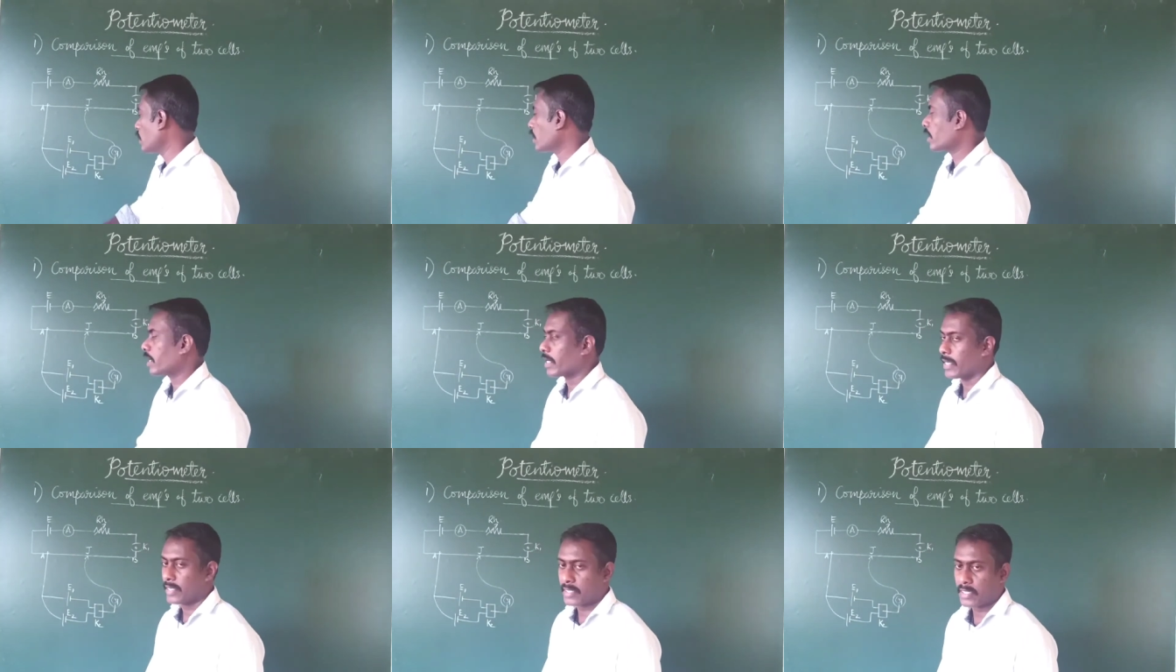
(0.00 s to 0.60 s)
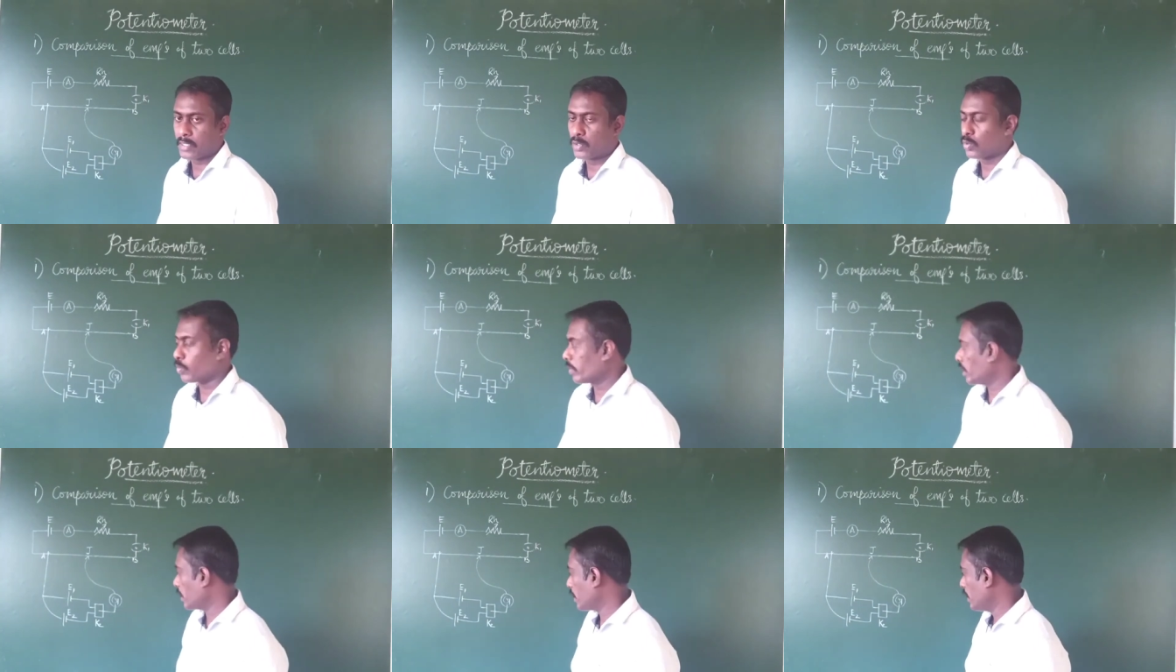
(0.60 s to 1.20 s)
are connected
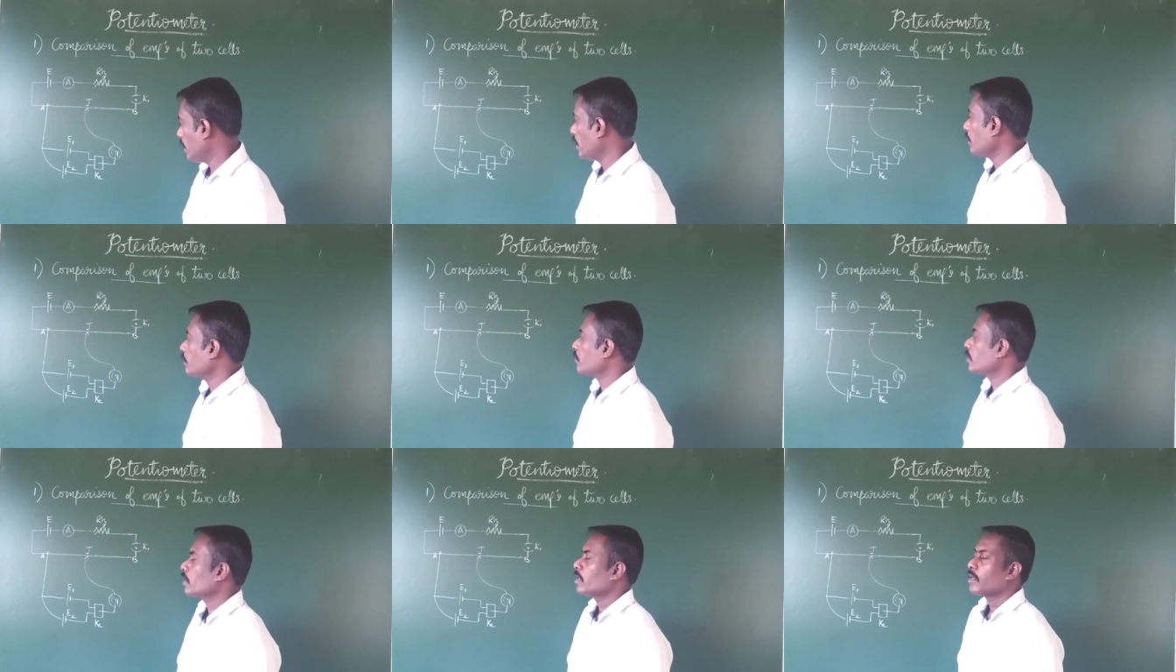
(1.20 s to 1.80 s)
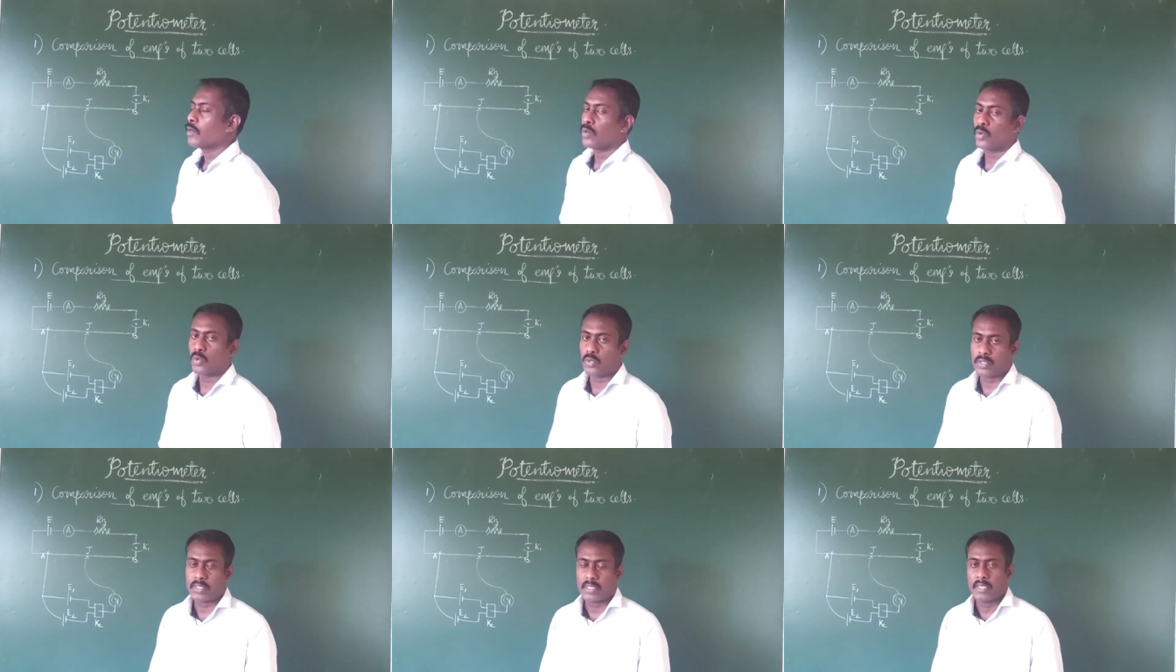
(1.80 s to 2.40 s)
through a key
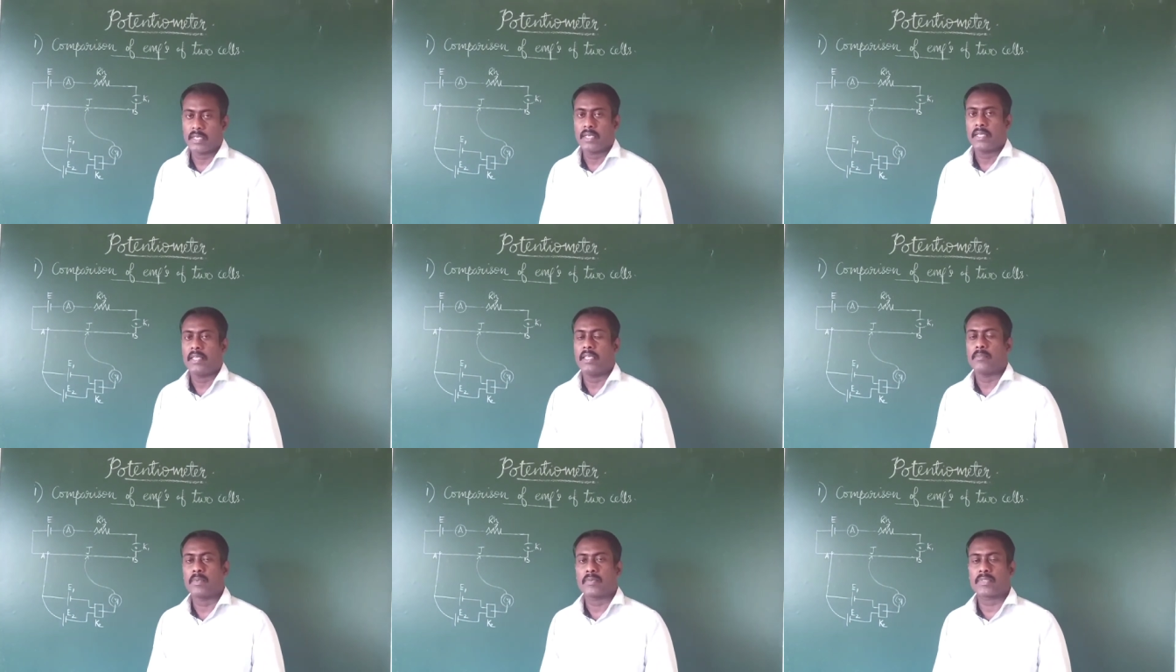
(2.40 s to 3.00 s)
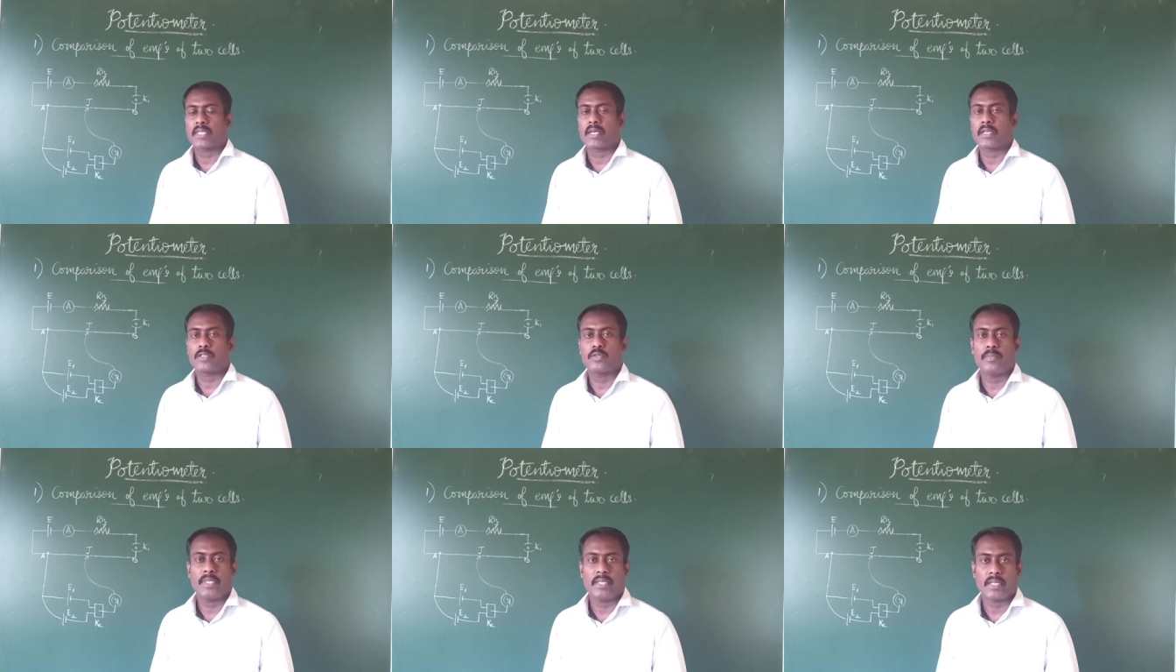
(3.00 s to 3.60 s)
whose EMFs
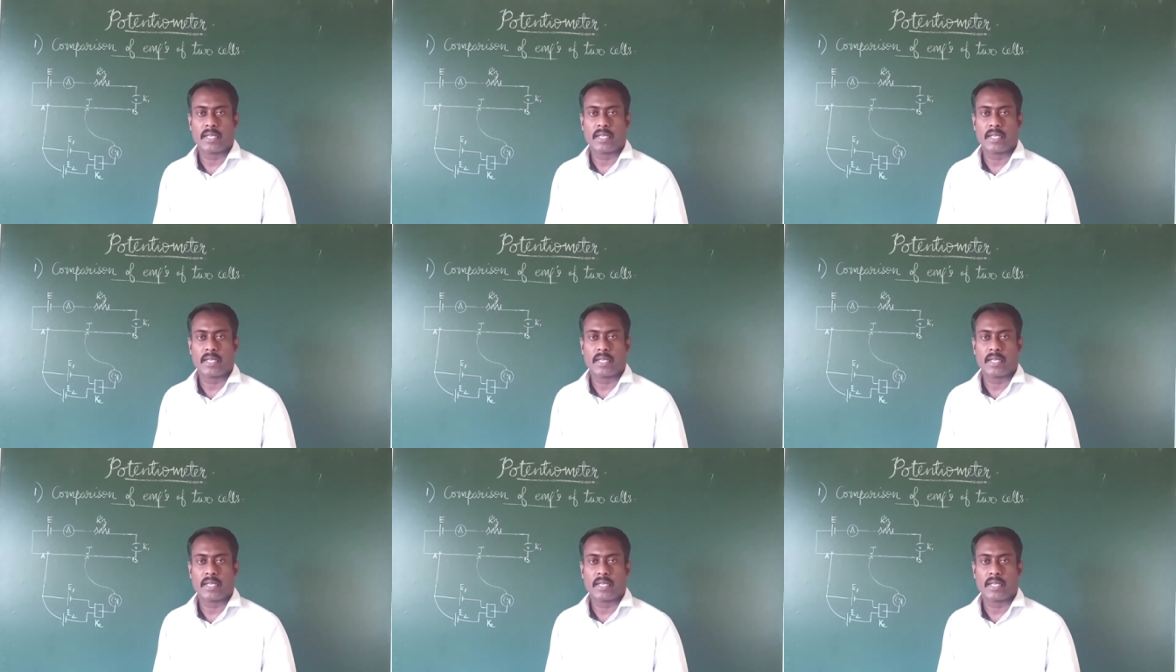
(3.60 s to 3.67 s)
are to be